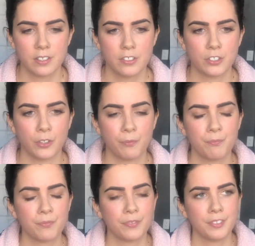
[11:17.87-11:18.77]
So
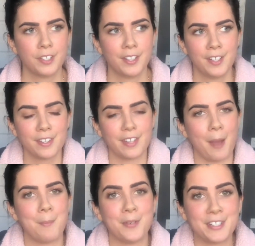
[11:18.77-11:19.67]

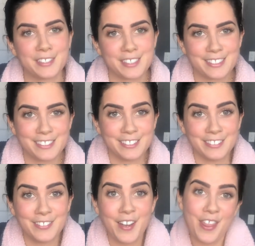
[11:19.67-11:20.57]
that brings us
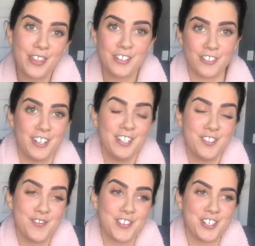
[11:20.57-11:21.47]
to the
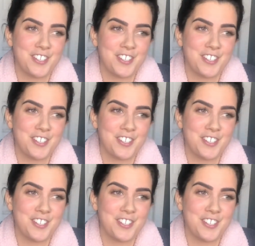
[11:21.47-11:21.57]
transfer.